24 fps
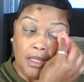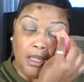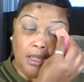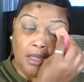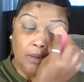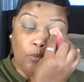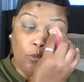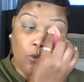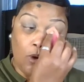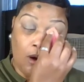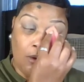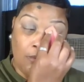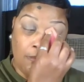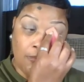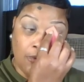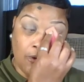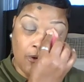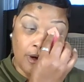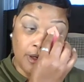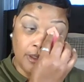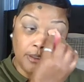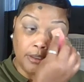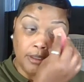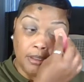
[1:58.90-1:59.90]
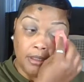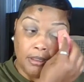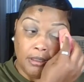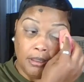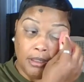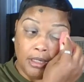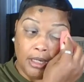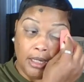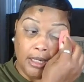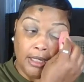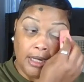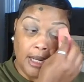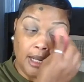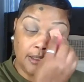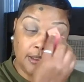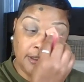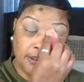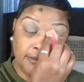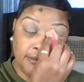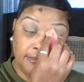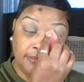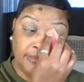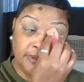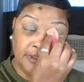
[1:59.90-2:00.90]
in Walmart, and I
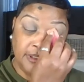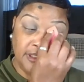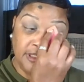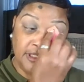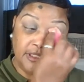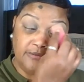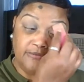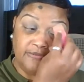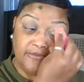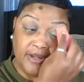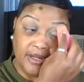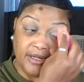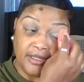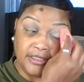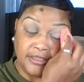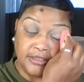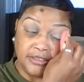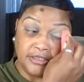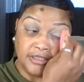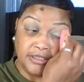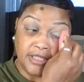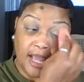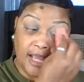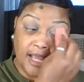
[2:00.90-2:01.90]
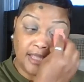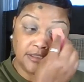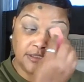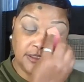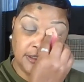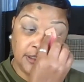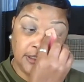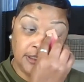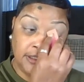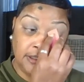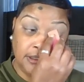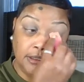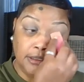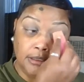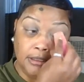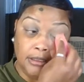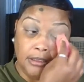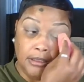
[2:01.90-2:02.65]
couldn't believe it, because actually,